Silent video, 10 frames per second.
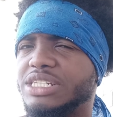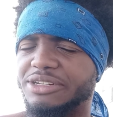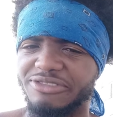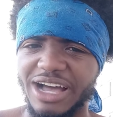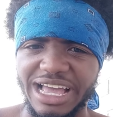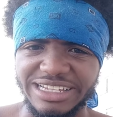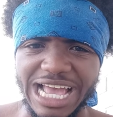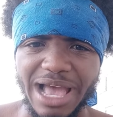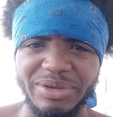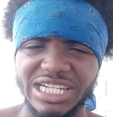divine
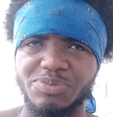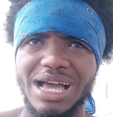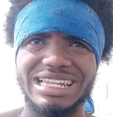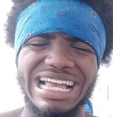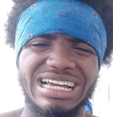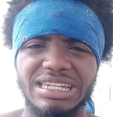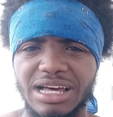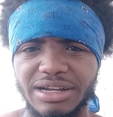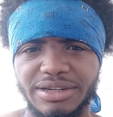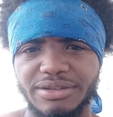timing. It's by like
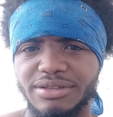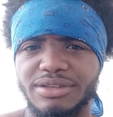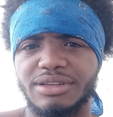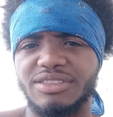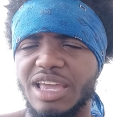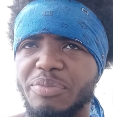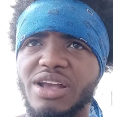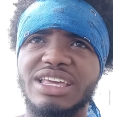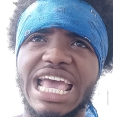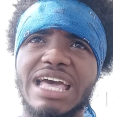luck. They
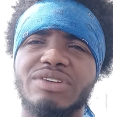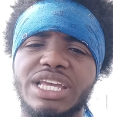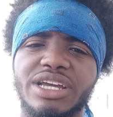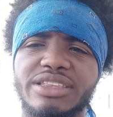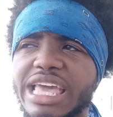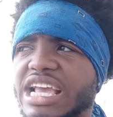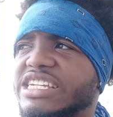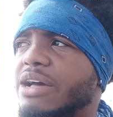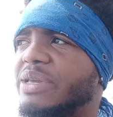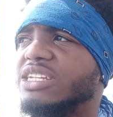barely have any good things
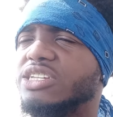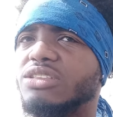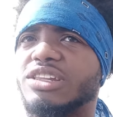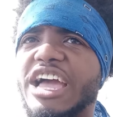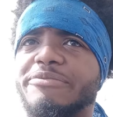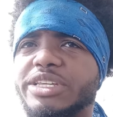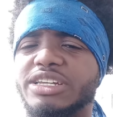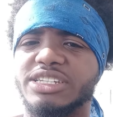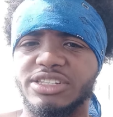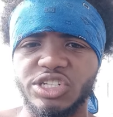coming into their life
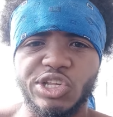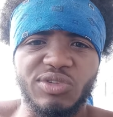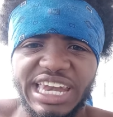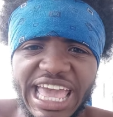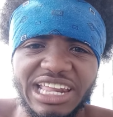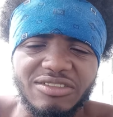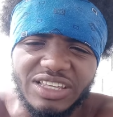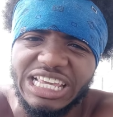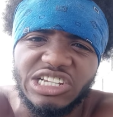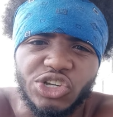because they're so negative
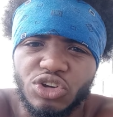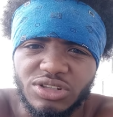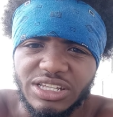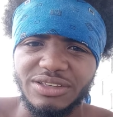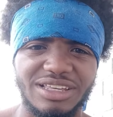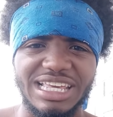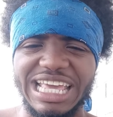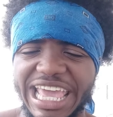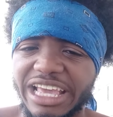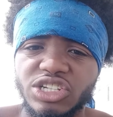eternally,
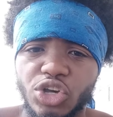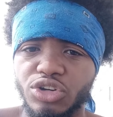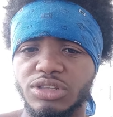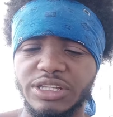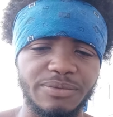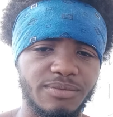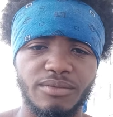internally.